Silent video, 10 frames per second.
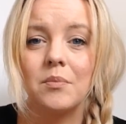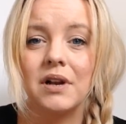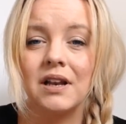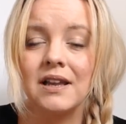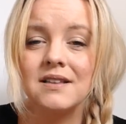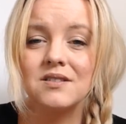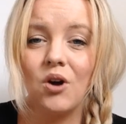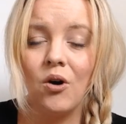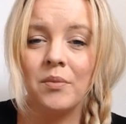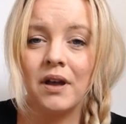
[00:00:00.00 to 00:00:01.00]
Please
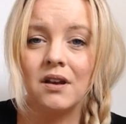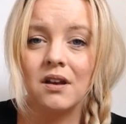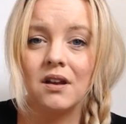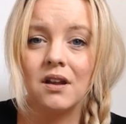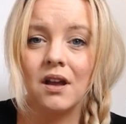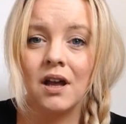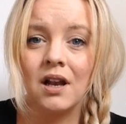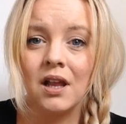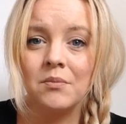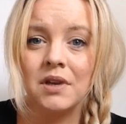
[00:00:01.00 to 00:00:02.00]
comment
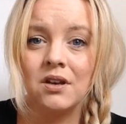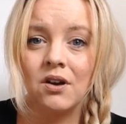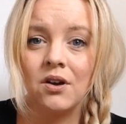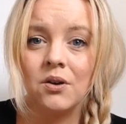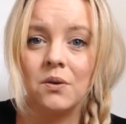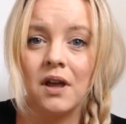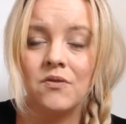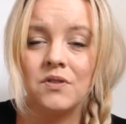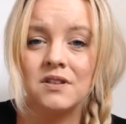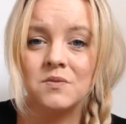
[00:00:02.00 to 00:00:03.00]
and let me know
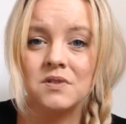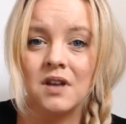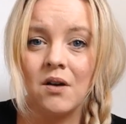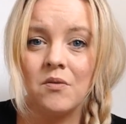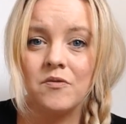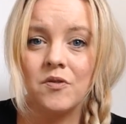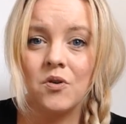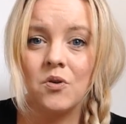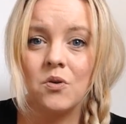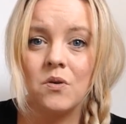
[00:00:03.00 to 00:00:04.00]
if this was
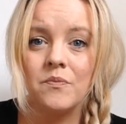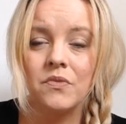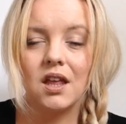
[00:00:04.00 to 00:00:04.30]
helpful.